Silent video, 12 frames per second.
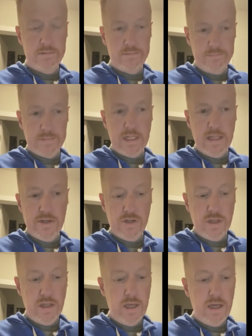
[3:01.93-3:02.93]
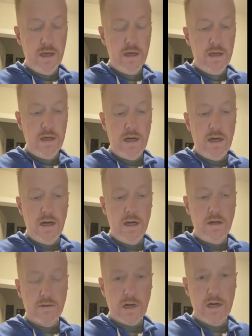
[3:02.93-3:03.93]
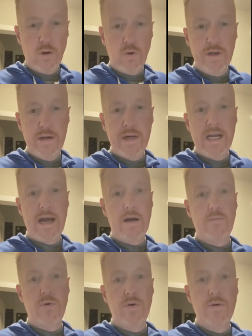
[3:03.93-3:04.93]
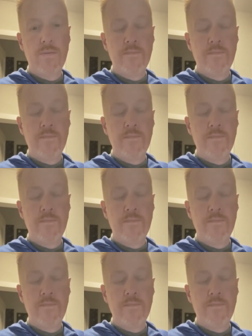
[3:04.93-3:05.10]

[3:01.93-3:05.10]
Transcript: allegedly, trying to hold him accountable.